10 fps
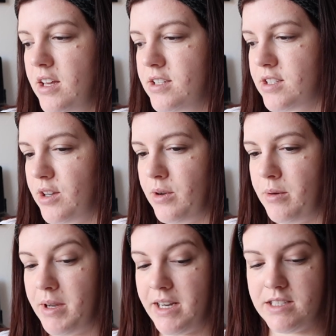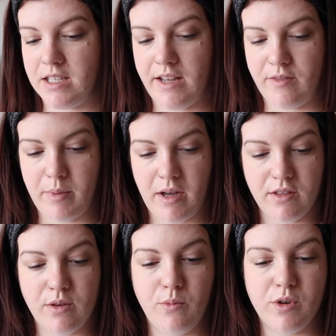So I need to have a
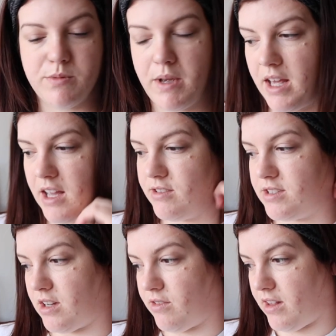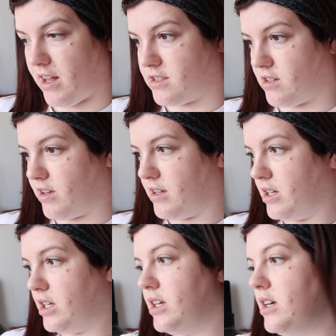bath and wash my hair and stuff like that tonight.
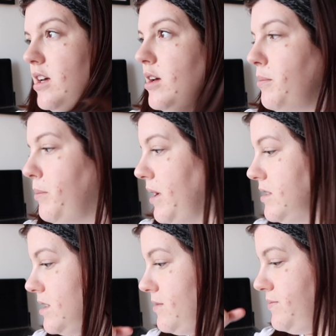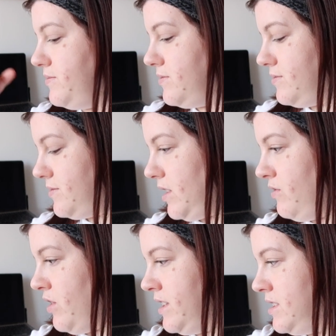But
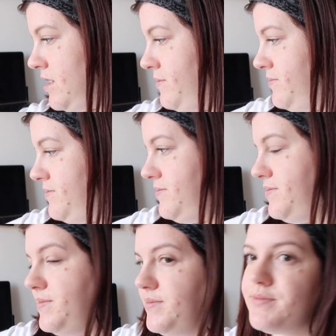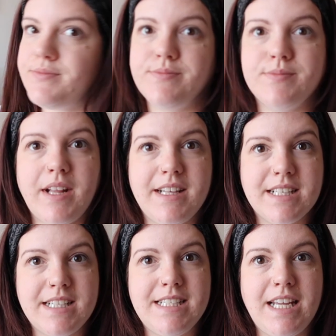right, let's
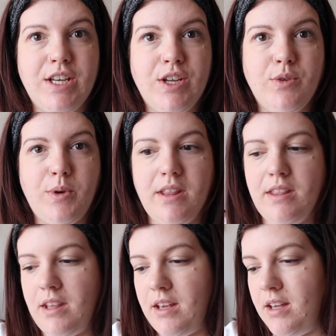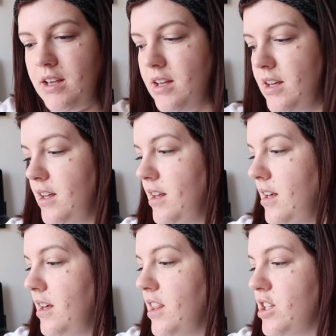continue with
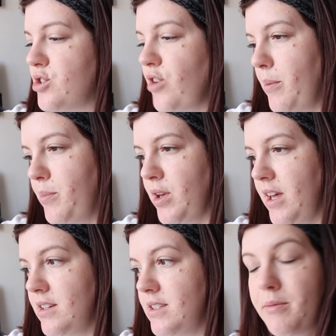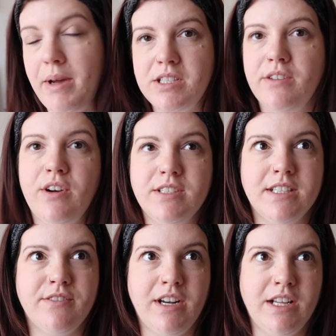the scrapbooking. I'm actually finding
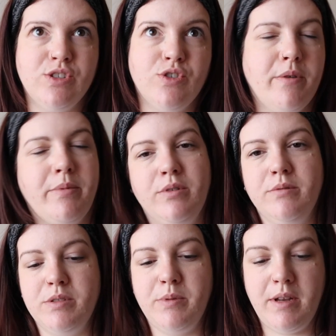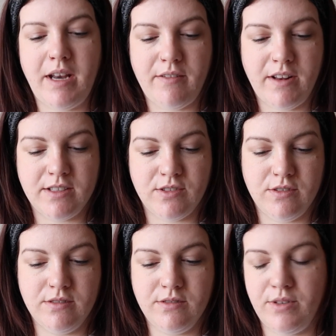it really enjoyable. I'm just putting Netflix
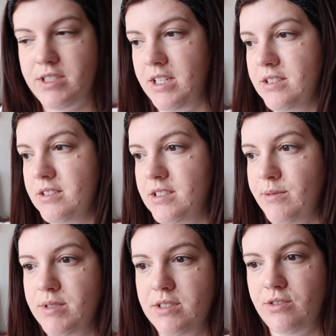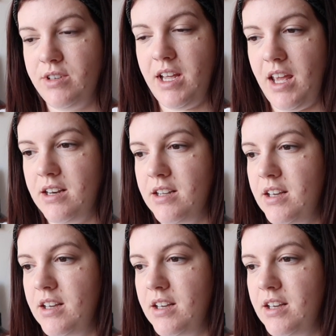on, or actually Simpsons on again,